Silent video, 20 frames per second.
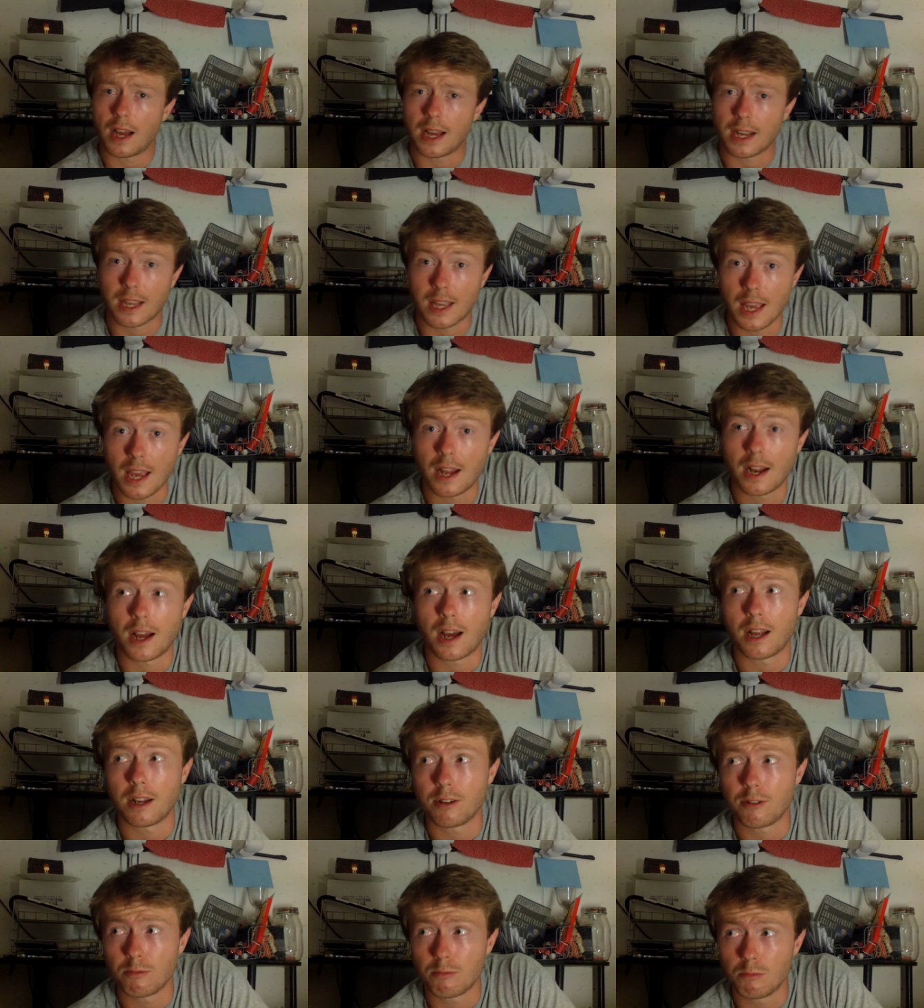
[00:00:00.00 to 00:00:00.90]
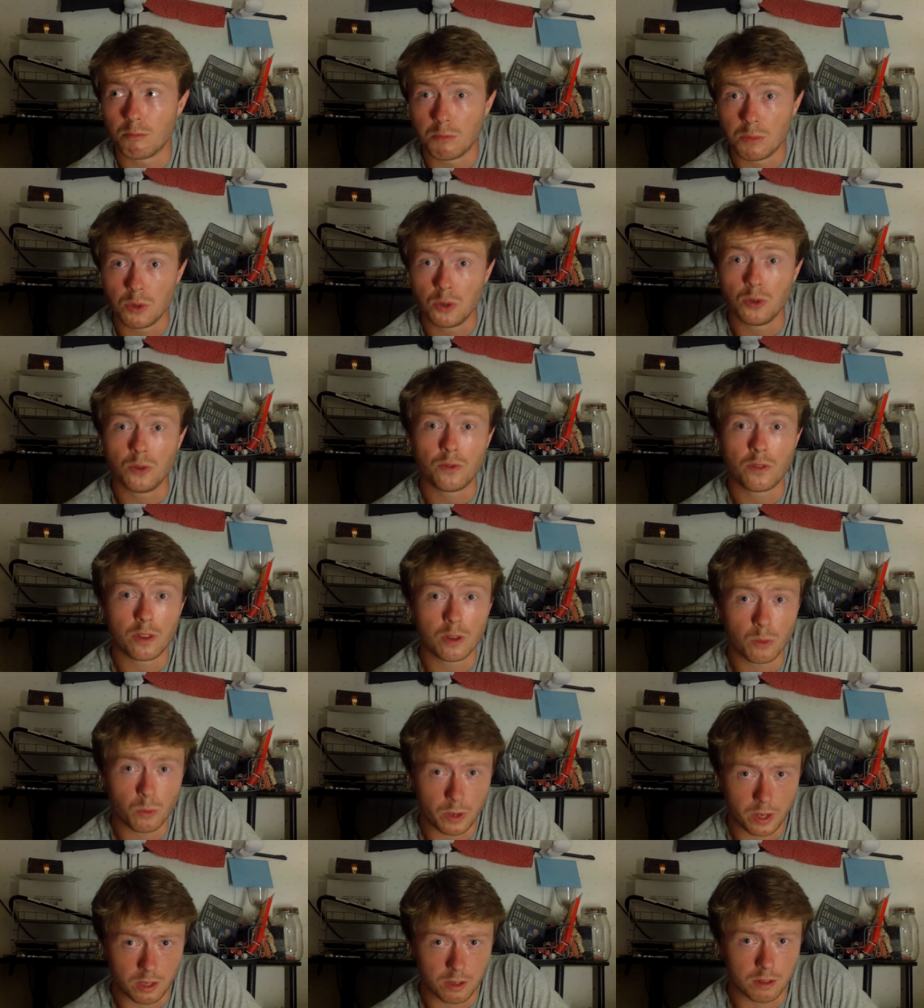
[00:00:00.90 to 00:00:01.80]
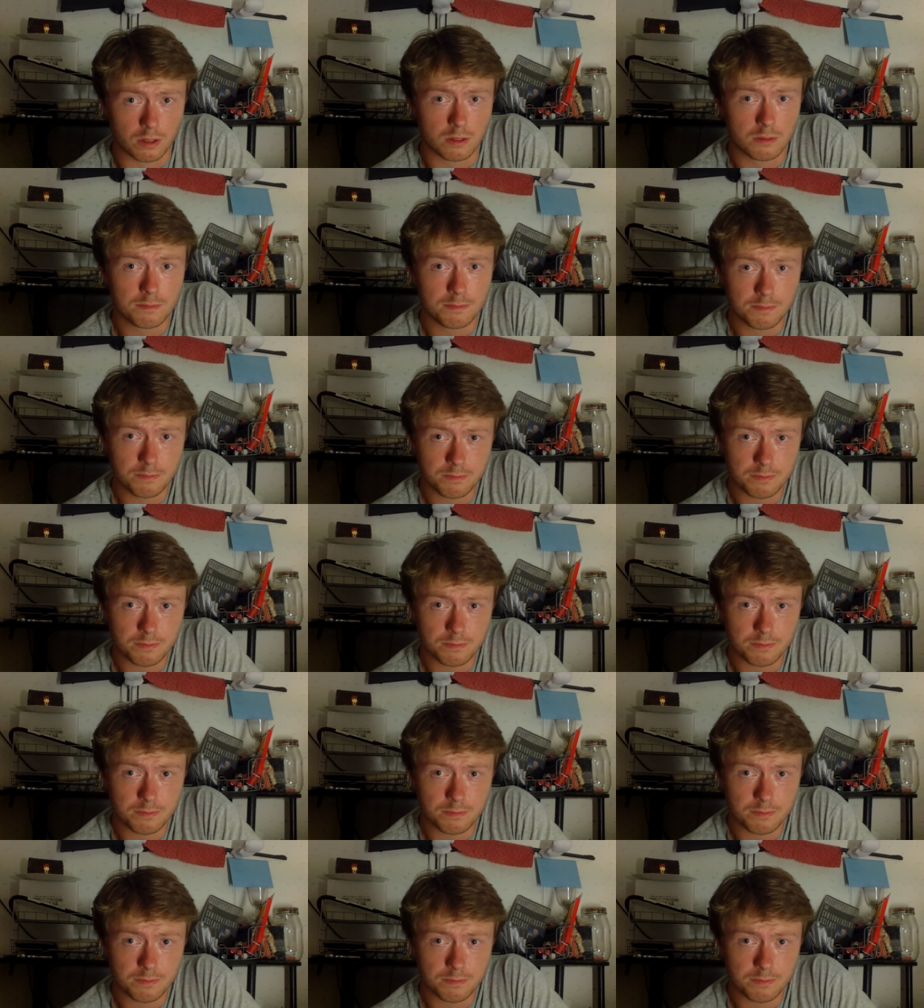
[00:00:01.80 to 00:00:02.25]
I cannot move the wheel